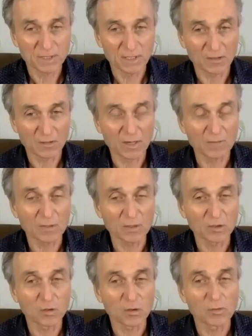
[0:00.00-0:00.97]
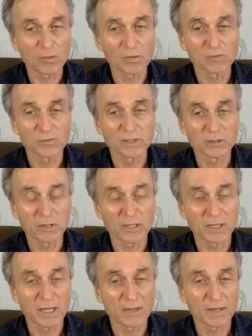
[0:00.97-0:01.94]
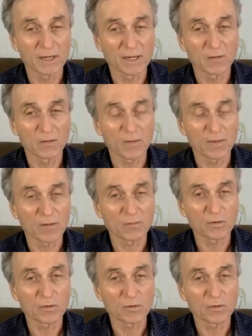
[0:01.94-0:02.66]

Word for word: uh, Craig McDougall, will be doing a uh, webinar